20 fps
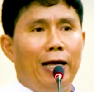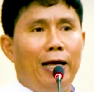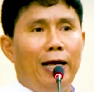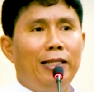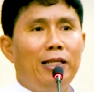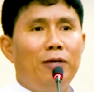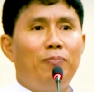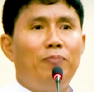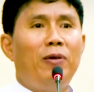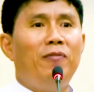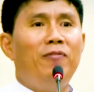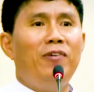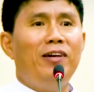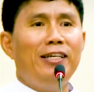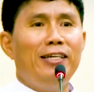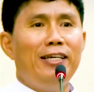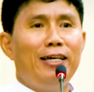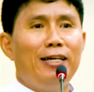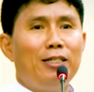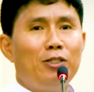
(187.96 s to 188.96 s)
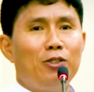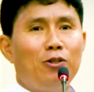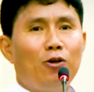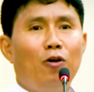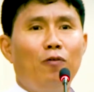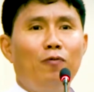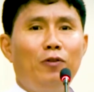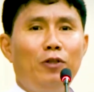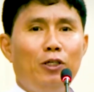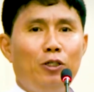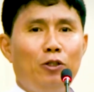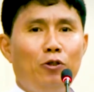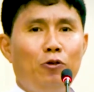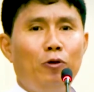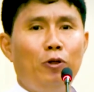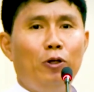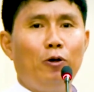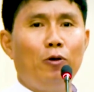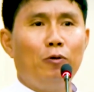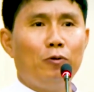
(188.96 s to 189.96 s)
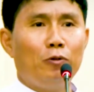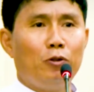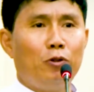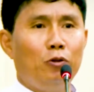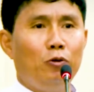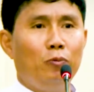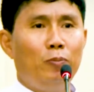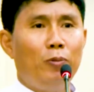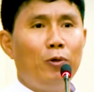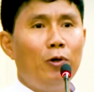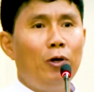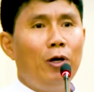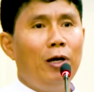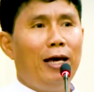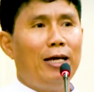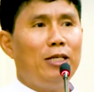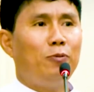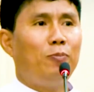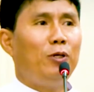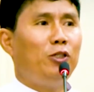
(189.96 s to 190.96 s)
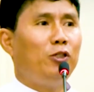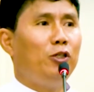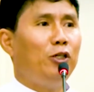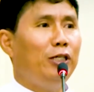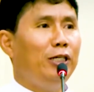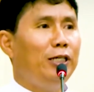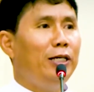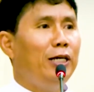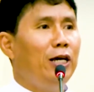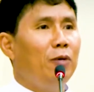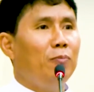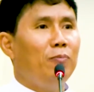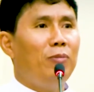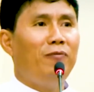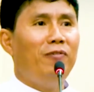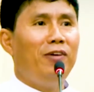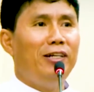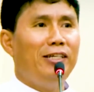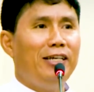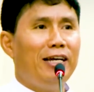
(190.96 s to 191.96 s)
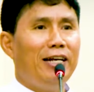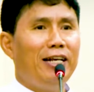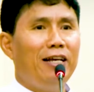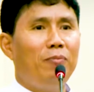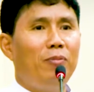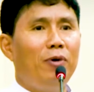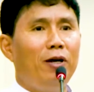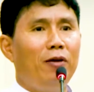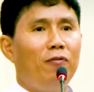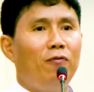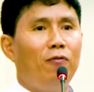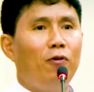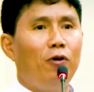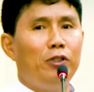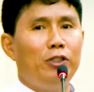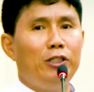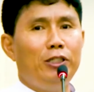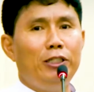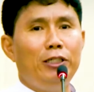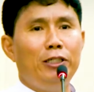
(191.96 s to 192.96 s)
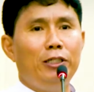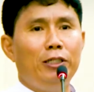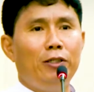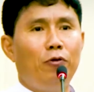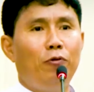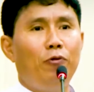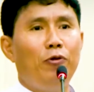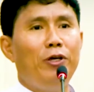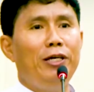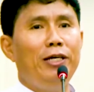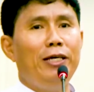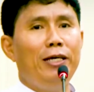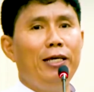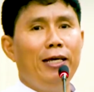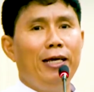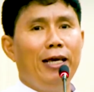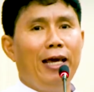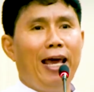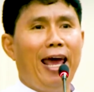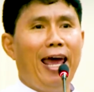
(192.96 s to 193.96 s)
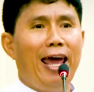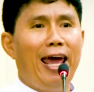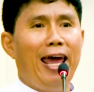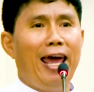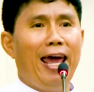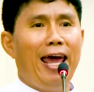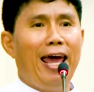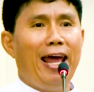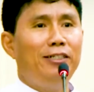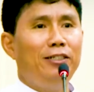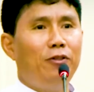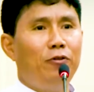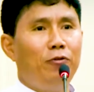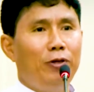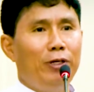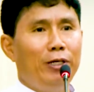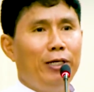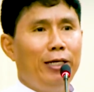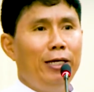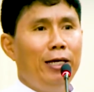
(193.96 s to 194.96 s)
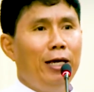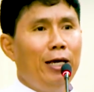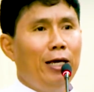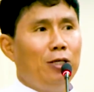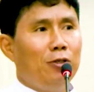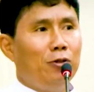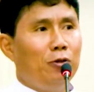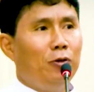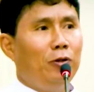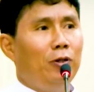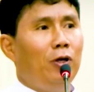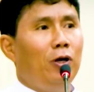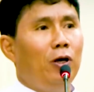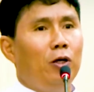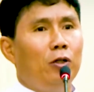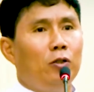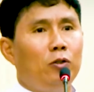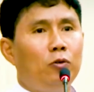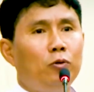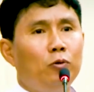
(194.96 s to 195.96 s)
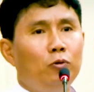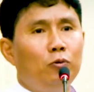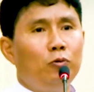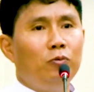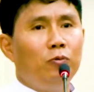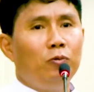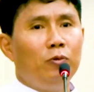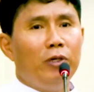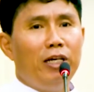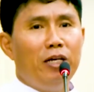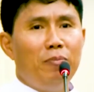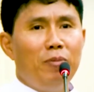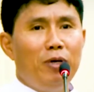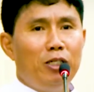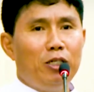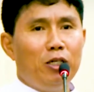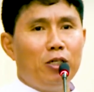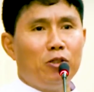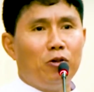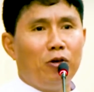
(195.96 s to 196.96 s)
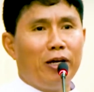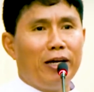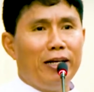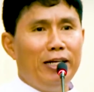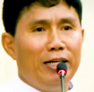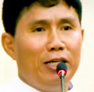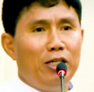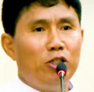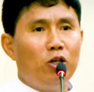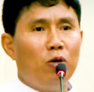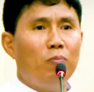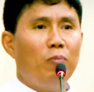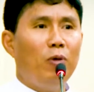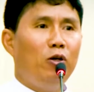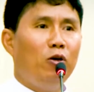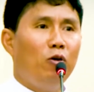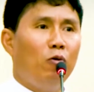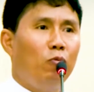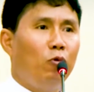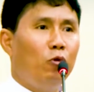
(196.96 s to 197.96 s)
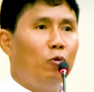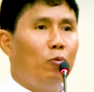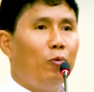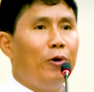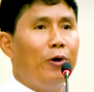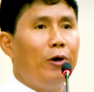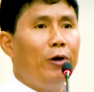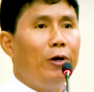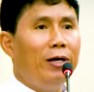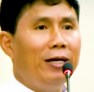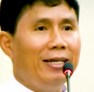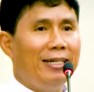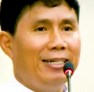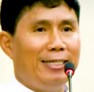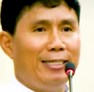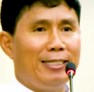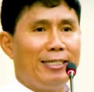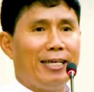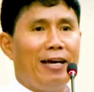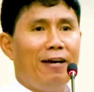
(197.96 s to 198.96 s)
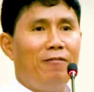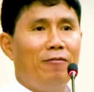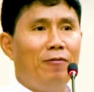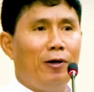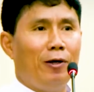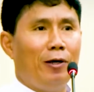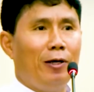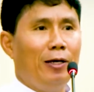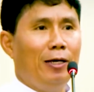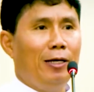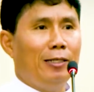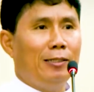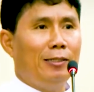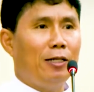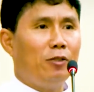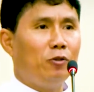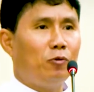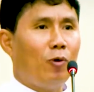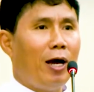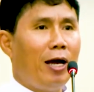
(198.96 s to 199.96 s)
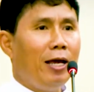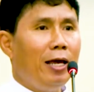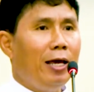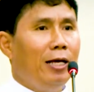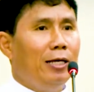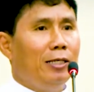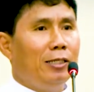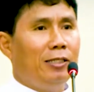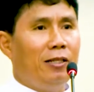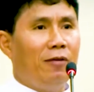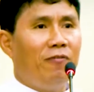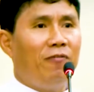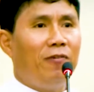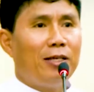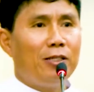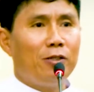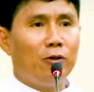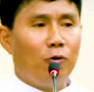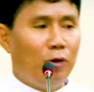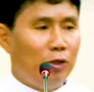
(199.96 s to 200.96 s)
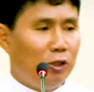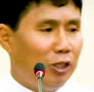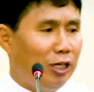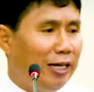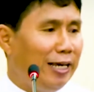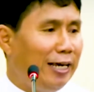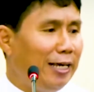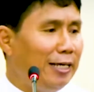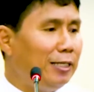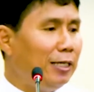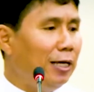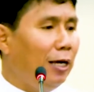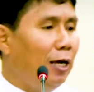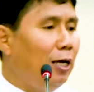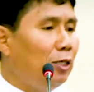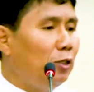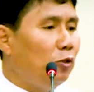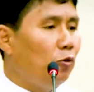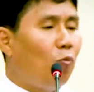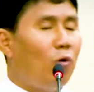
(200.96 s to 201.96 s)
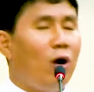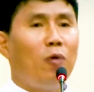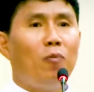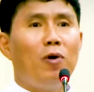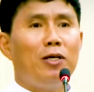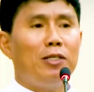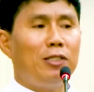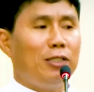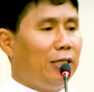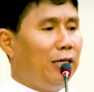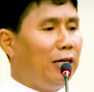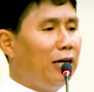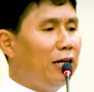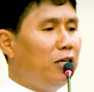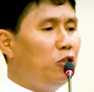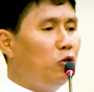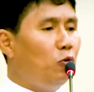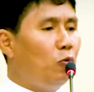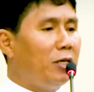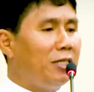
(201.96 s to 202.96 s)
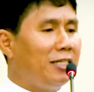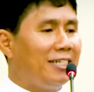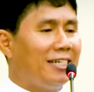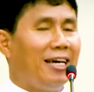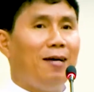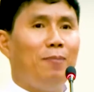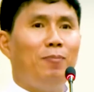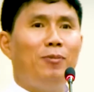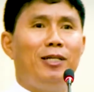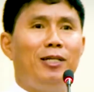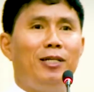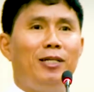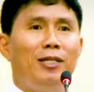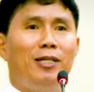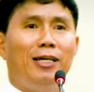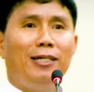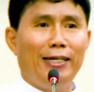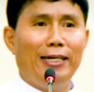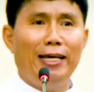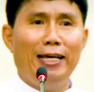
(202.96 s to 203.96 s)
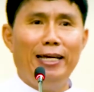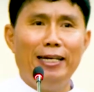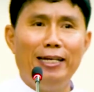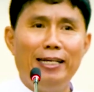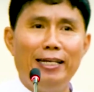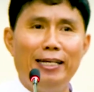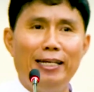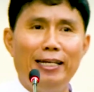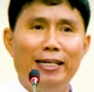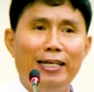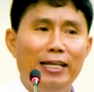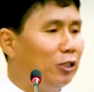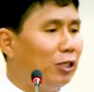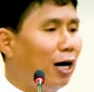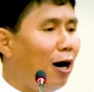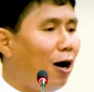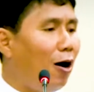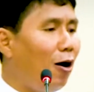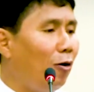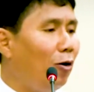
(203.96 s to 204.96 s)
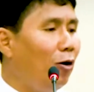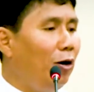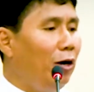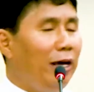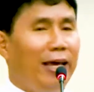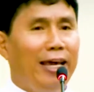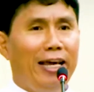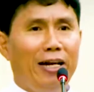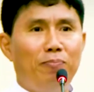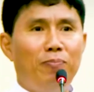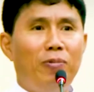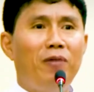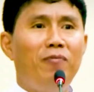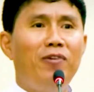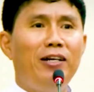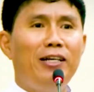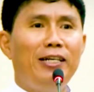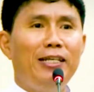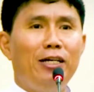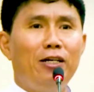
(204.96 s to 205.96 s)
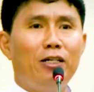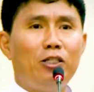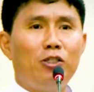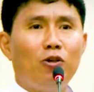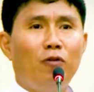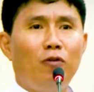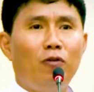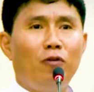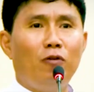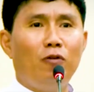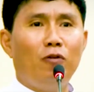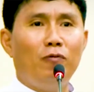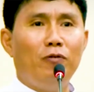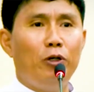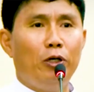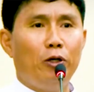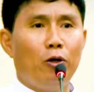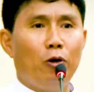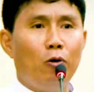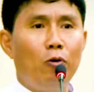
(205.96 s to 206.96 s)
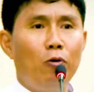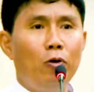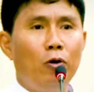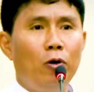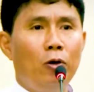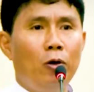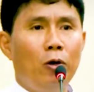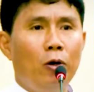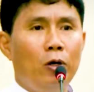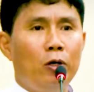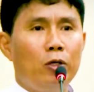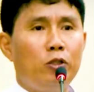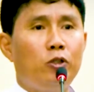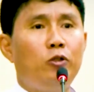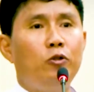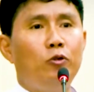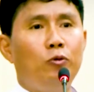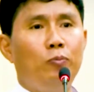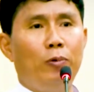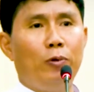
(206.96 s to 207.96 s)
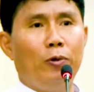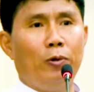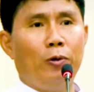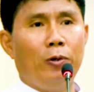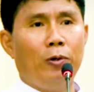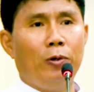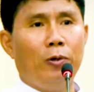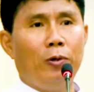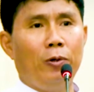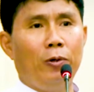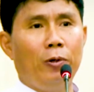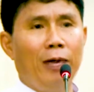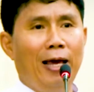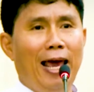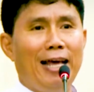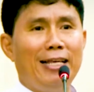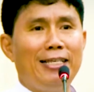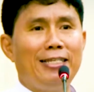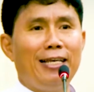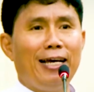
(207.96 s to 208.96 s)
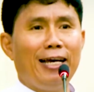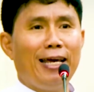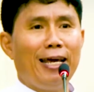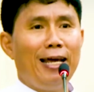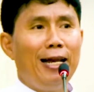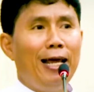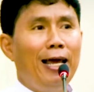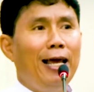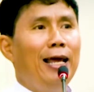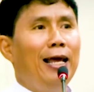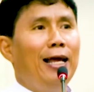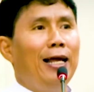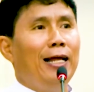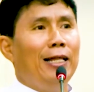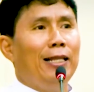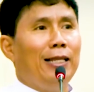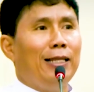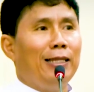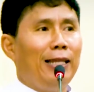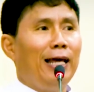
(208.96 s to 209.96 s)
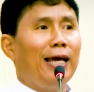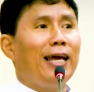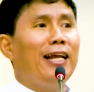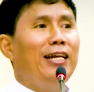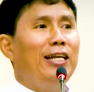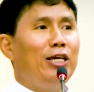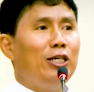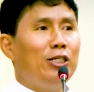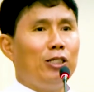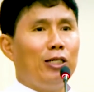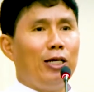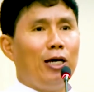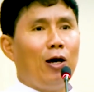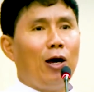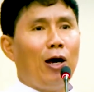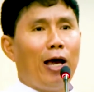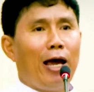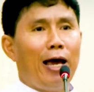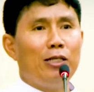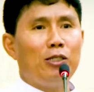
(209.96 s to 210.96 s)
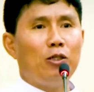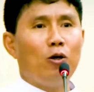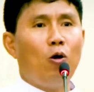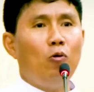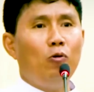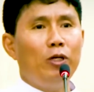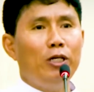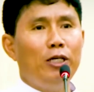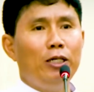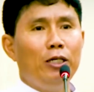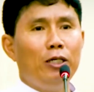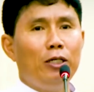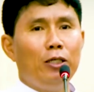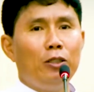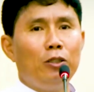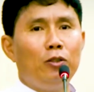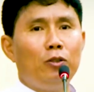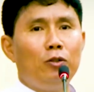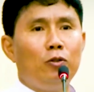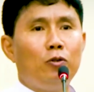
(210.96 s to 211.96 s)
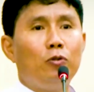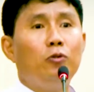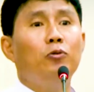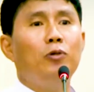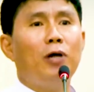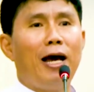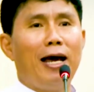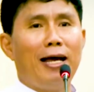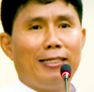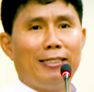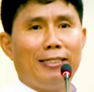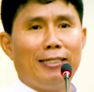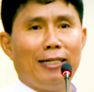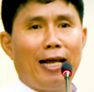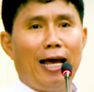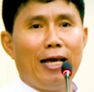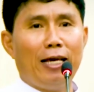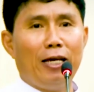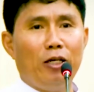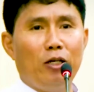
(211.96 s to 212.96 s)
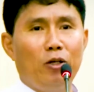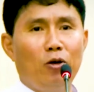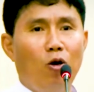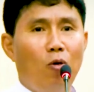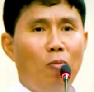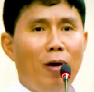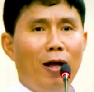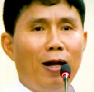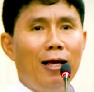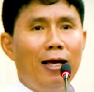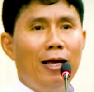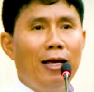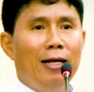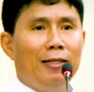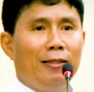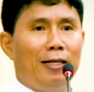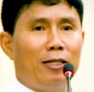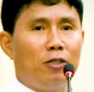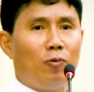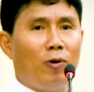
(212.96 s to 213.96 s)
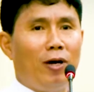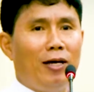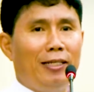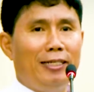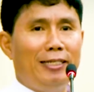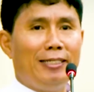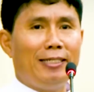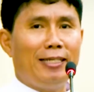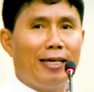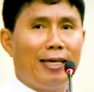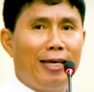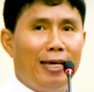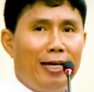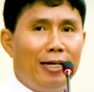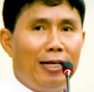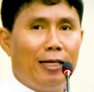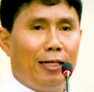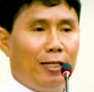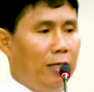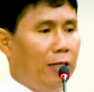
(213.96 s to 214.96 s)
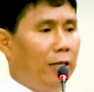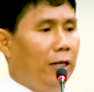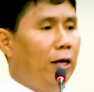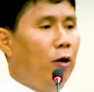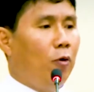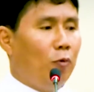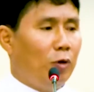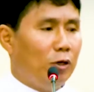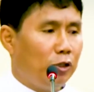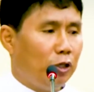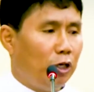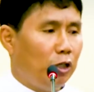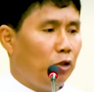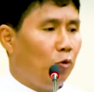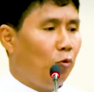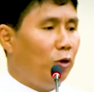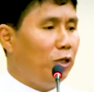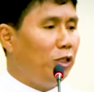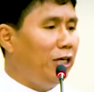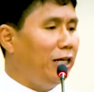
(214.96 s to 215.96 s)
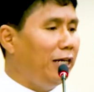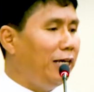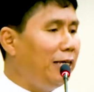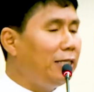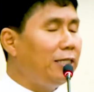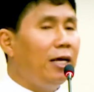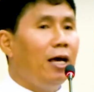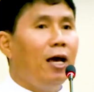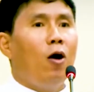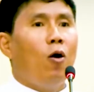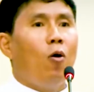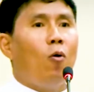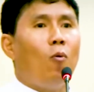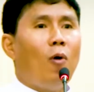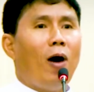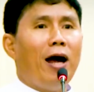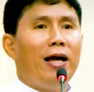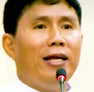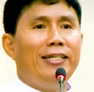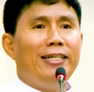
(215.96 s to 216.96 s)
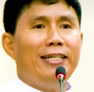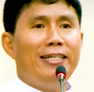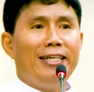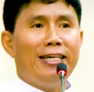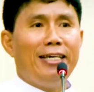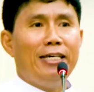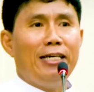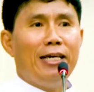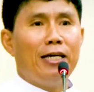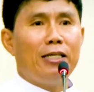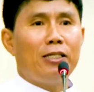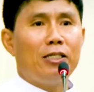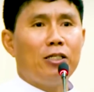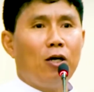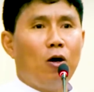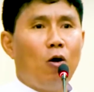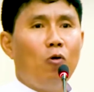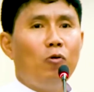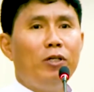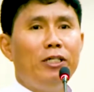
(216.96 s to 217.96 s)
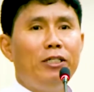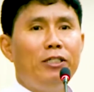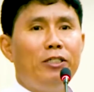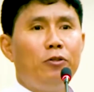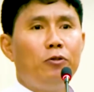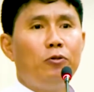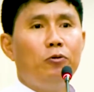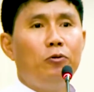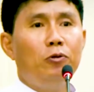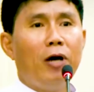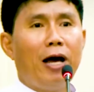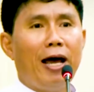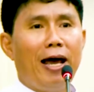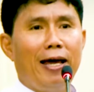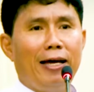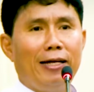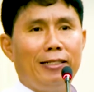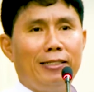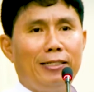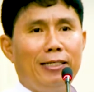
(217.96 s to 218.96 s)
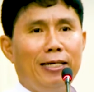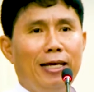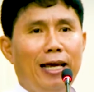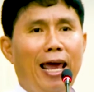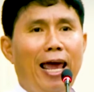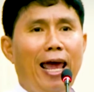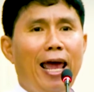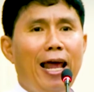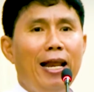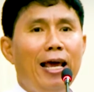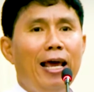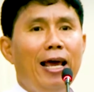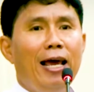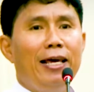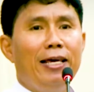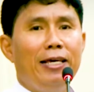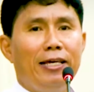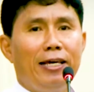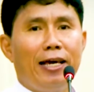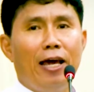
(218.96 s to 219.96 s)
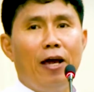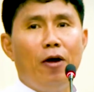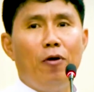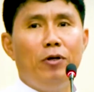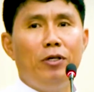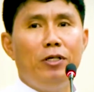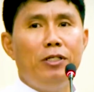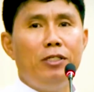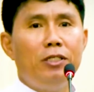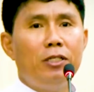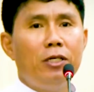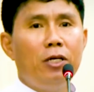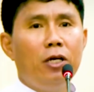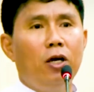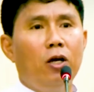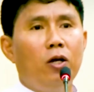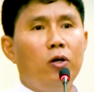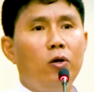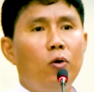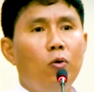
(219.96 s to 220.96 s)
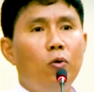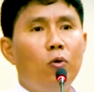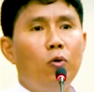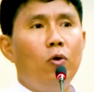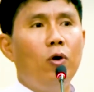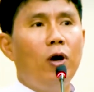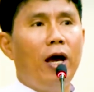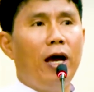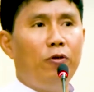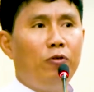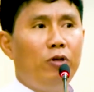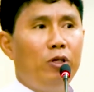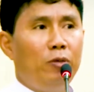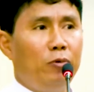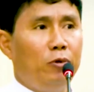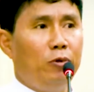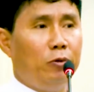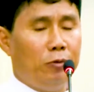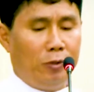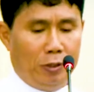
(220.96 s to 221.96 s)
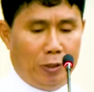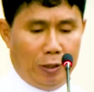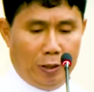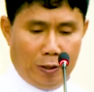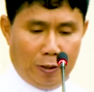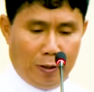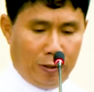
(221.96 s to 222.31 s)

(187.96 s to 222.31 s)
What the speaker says: at the pavilions of the Shwedagon stupa, especially pavilion number 43 and 83, so 2 images of Ganesh made of wood were discovered. That's why the first question is, so one was Ganesh was sculpted in Linu town in pavilions of the Shwedagon stupa. And second, the Ganesh has only 2 hands like normal. That's why the second research question is, why did he has only 2 hands and he carries no attributes?